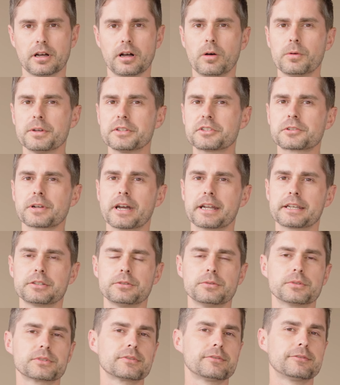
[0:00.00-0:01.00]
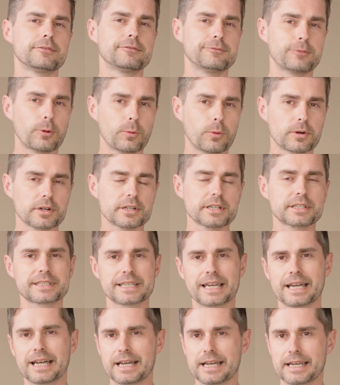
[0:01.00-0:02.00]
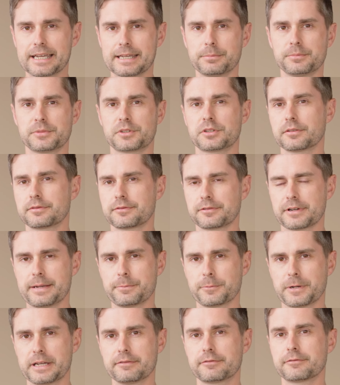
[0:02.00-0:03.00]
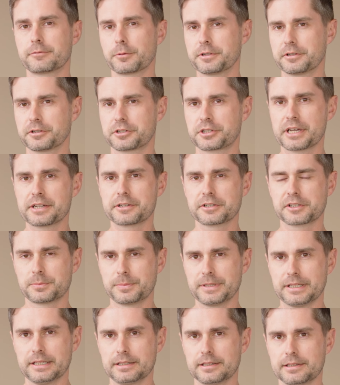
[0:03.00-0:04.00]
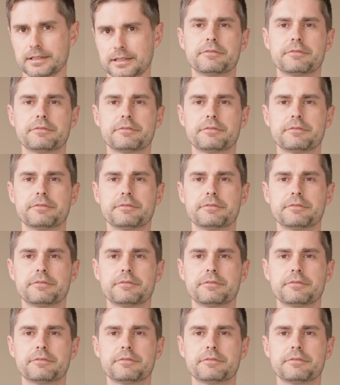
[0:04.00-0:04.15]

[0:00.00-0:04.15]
always try to use 4 times your frame rate for your shutter speed.